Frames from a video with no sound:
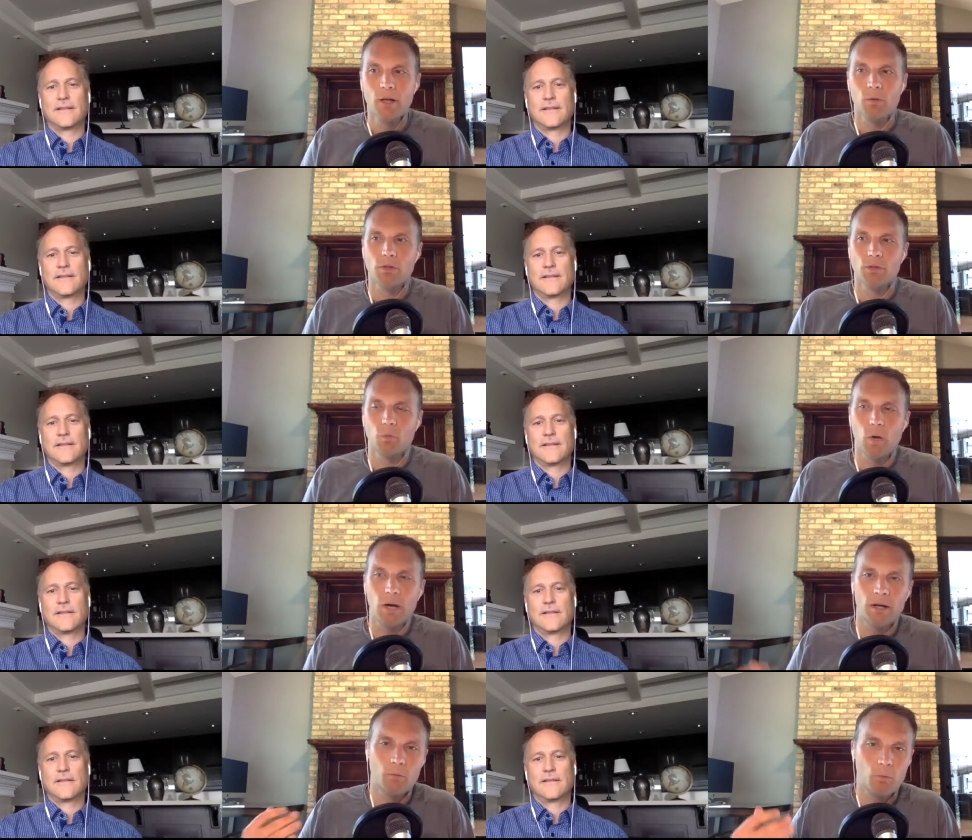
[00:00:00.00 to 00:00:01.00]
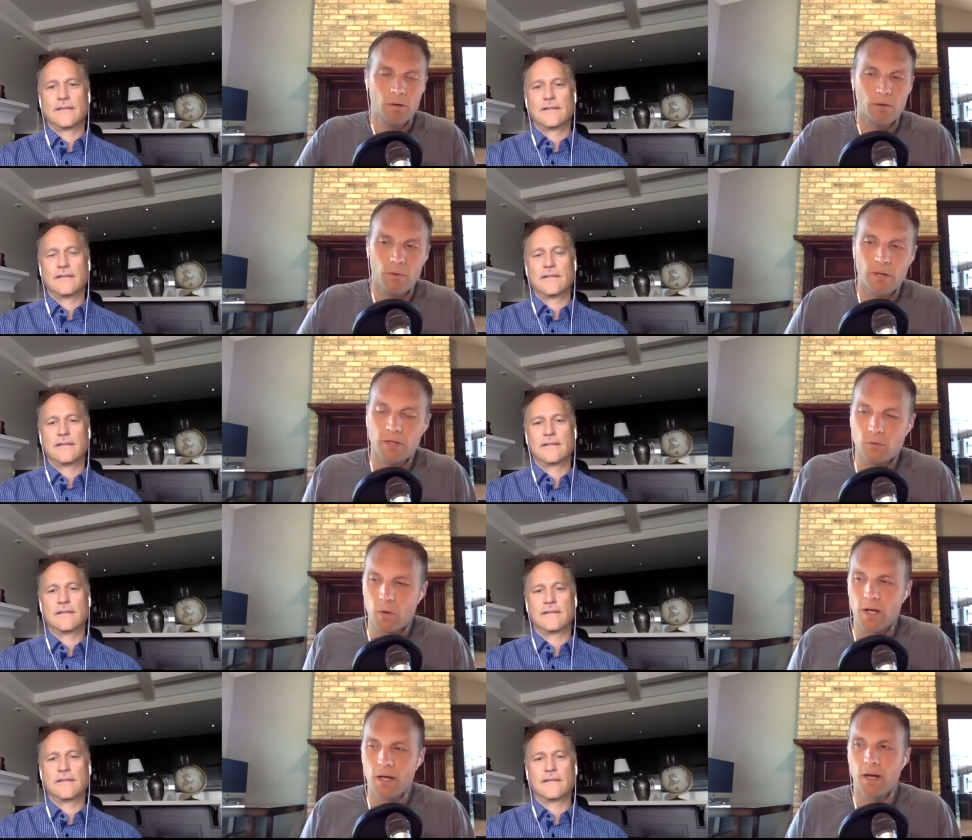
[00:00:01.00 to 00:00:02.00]
Speaker 1: which is why one of the reasons
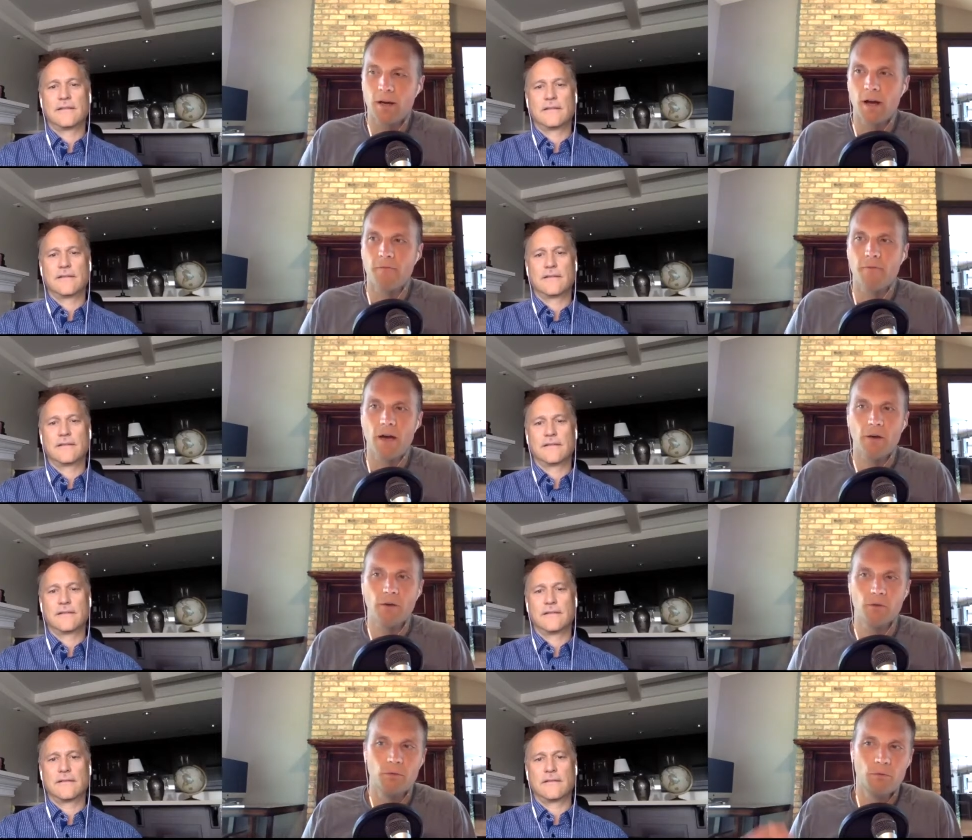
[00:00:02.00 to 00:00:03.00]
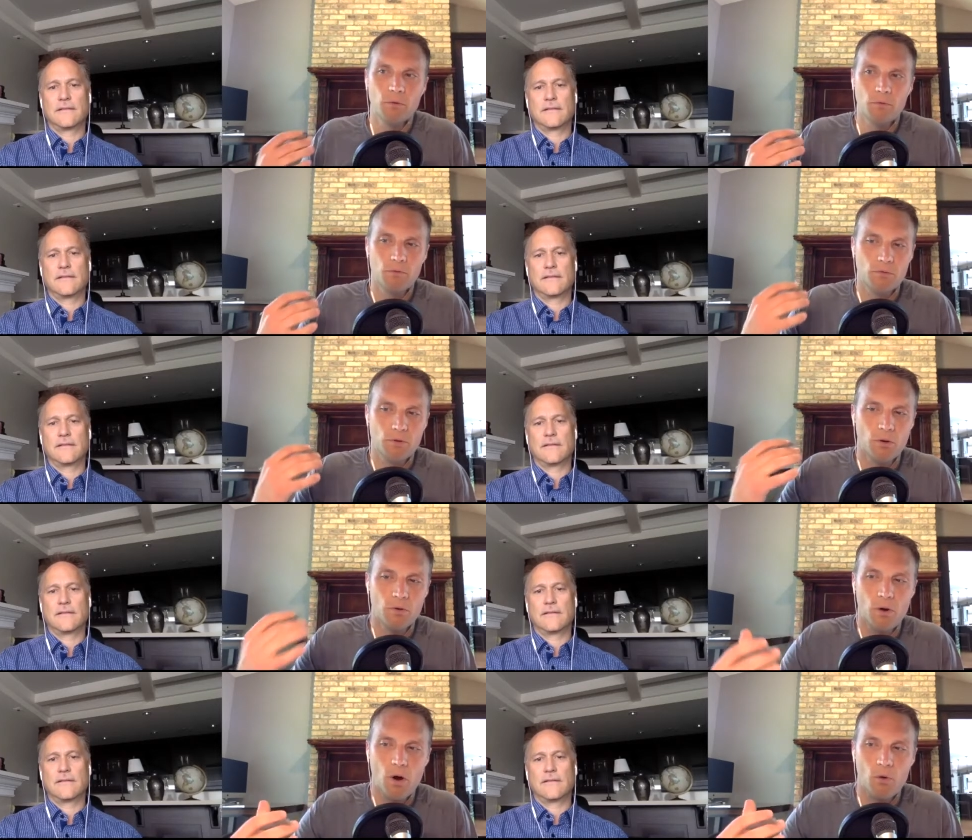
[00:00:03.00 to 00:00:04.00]
why I, I value you
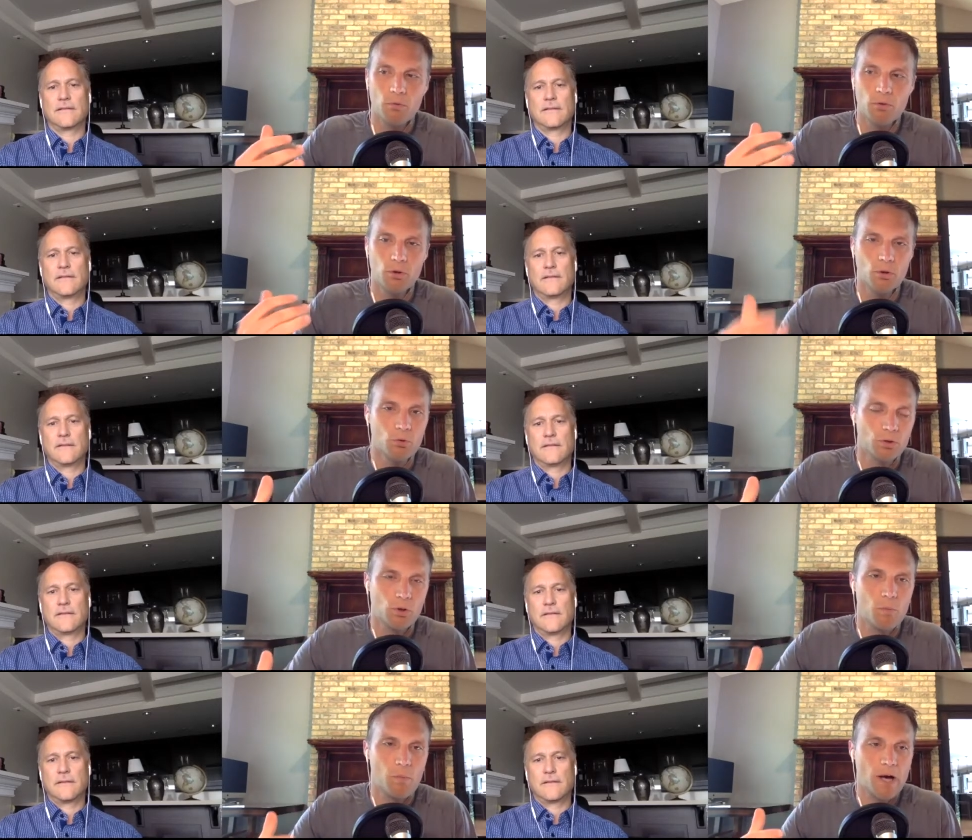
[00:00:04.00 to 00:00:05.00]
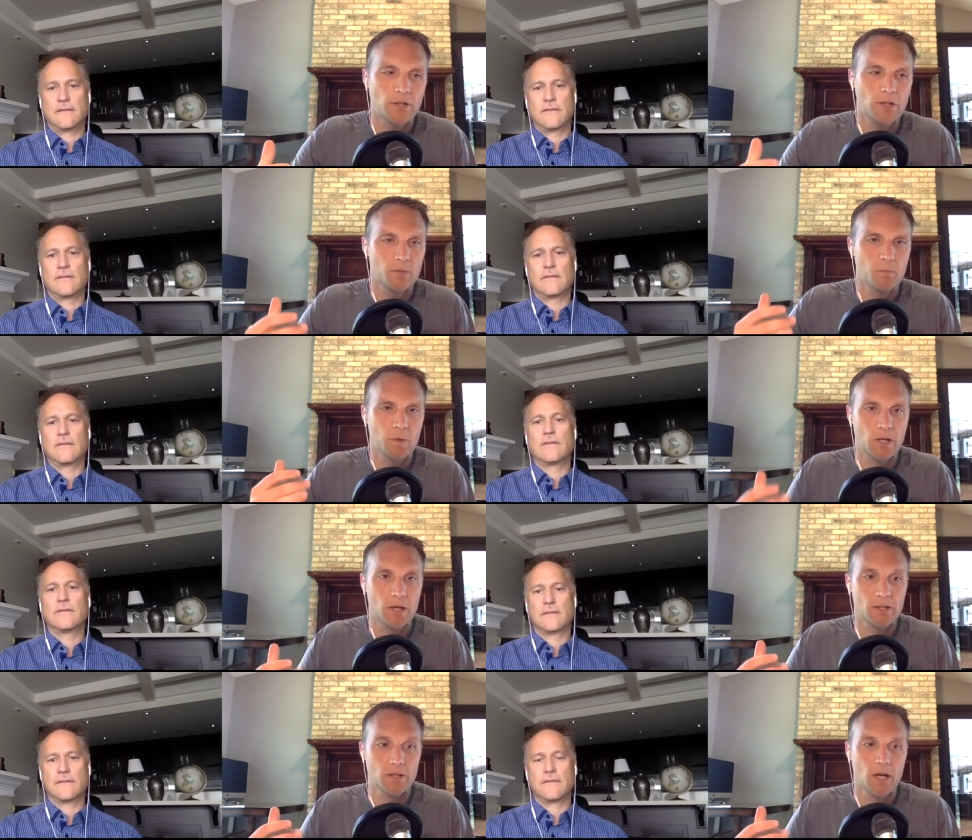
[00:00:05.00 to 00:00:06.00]
know you so much is
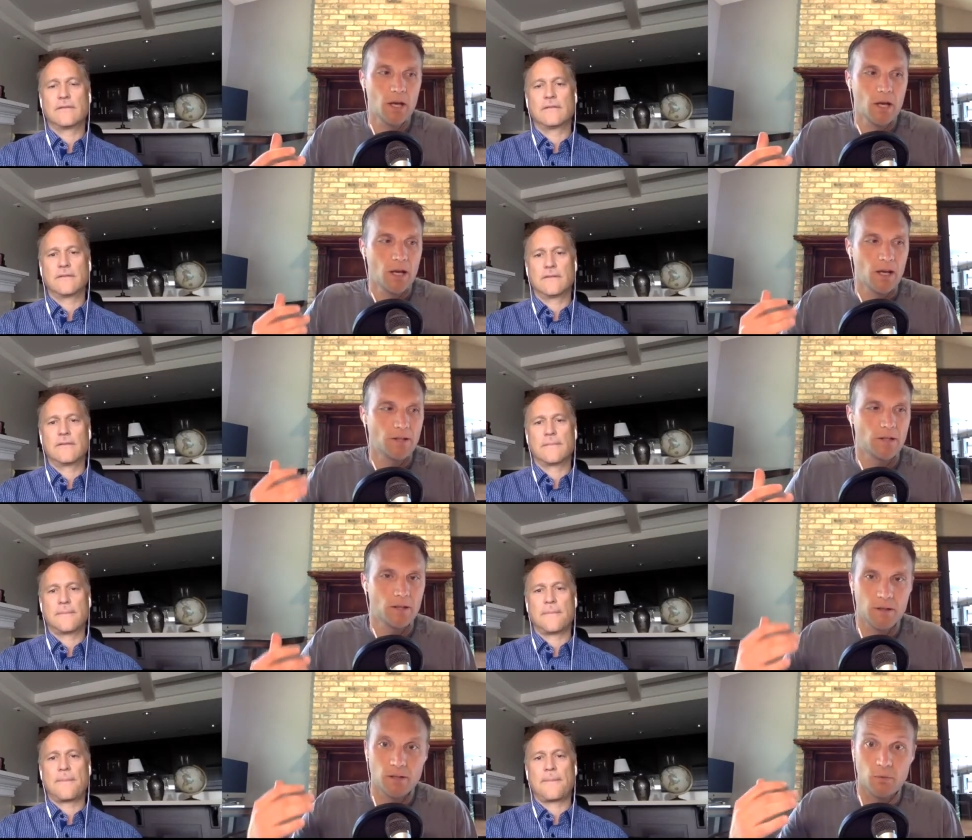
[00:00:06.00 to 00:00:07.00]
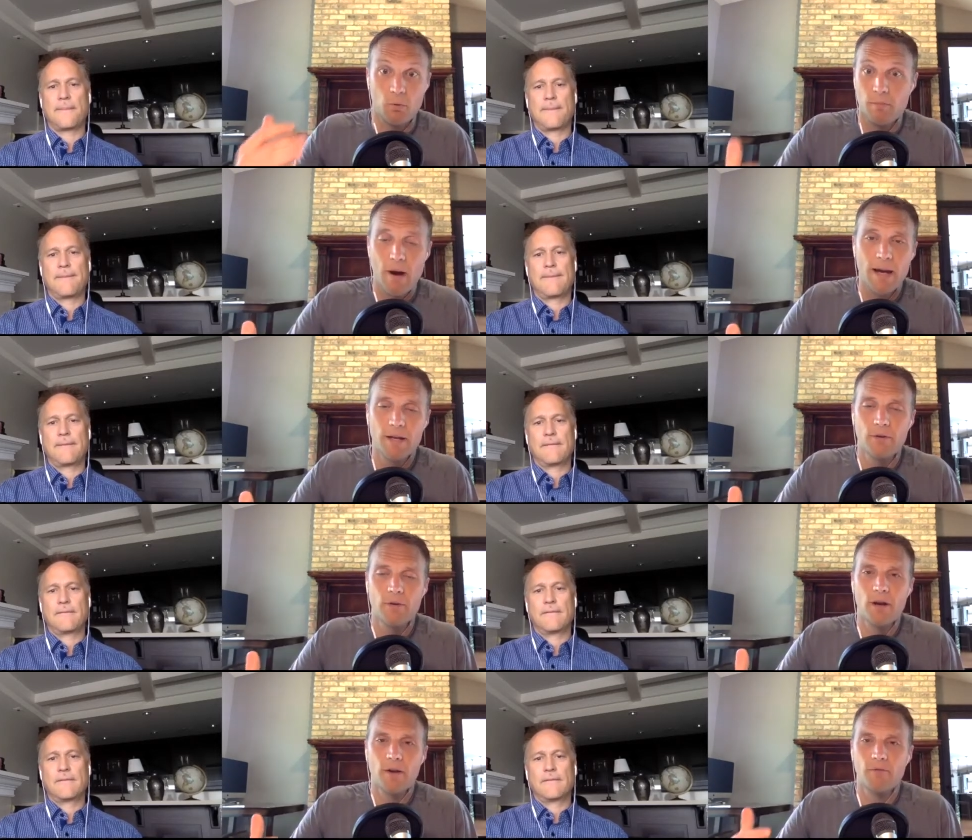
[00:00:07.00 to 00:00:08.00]
because it's a it's a
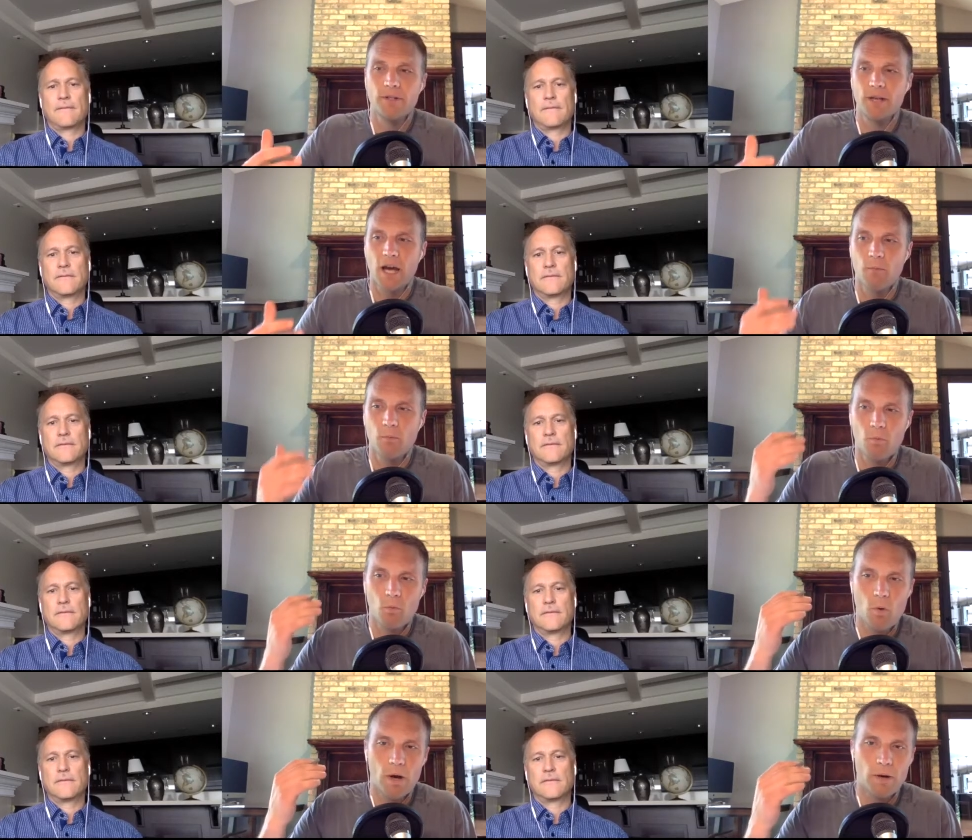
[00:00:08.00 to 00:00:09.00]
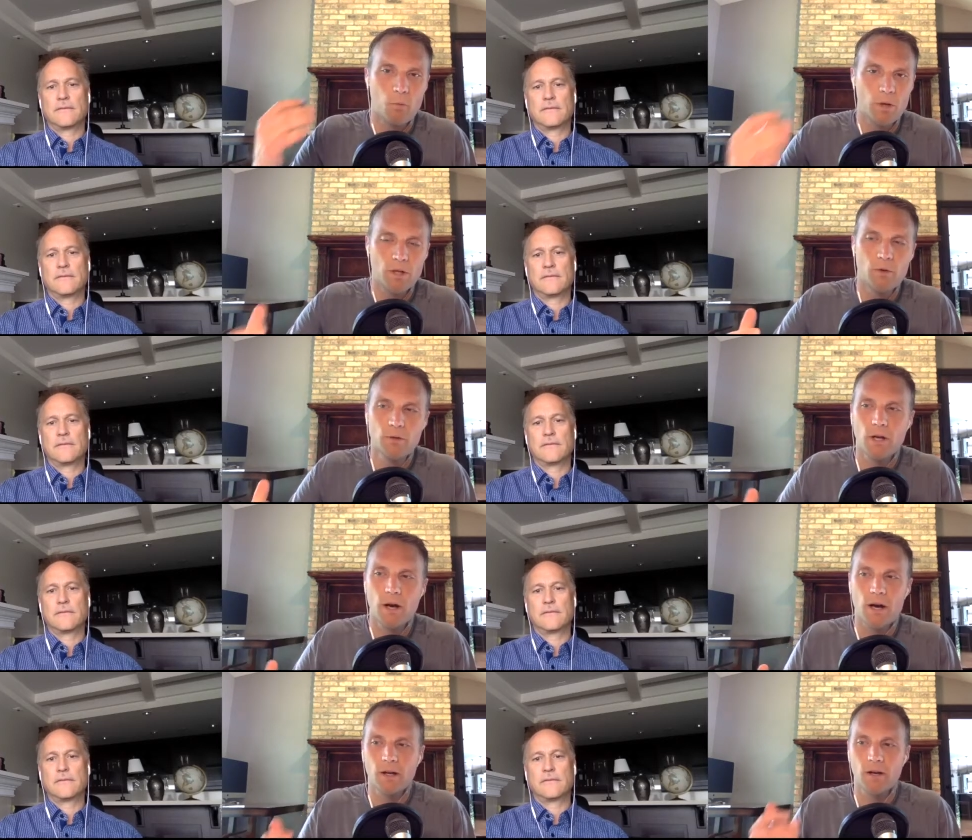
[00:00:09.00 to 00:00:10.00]
reminder every time when we do
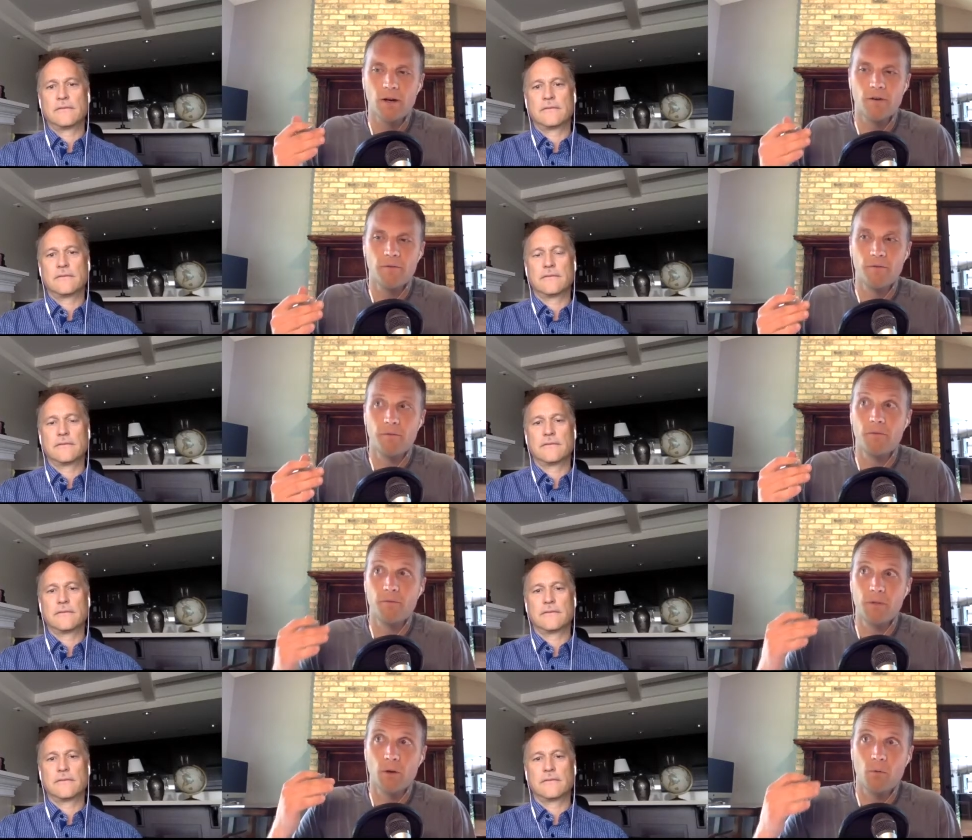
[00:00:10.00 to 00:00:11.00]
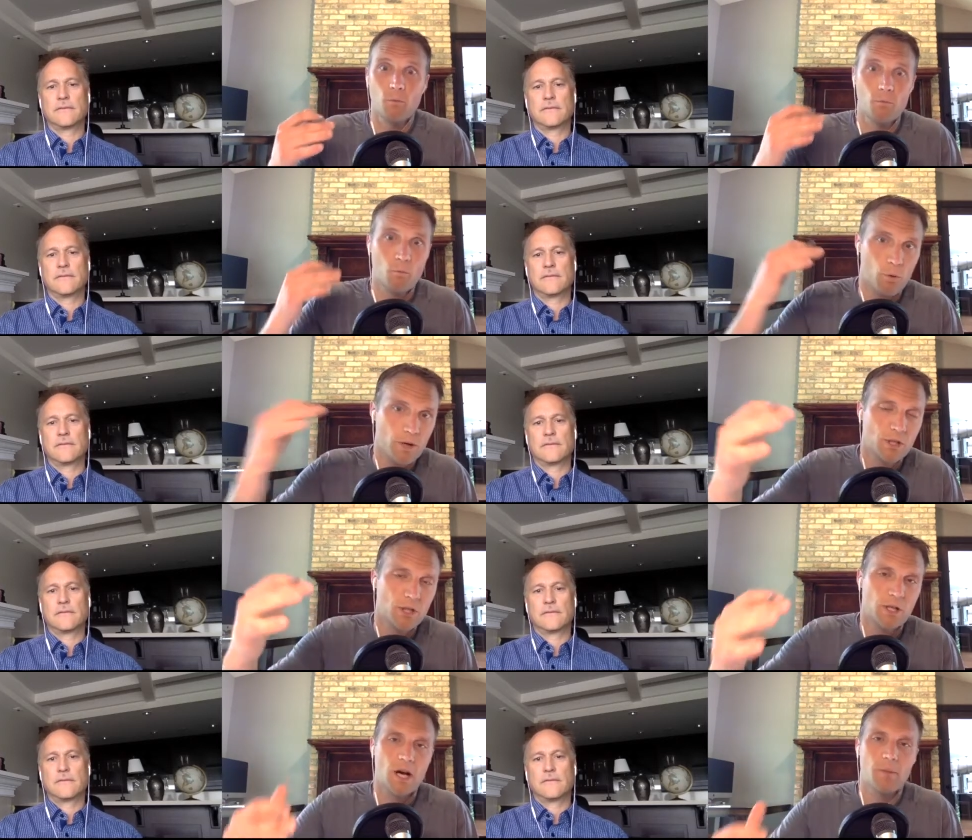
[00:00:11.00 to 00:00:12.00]
talk of you know reaching up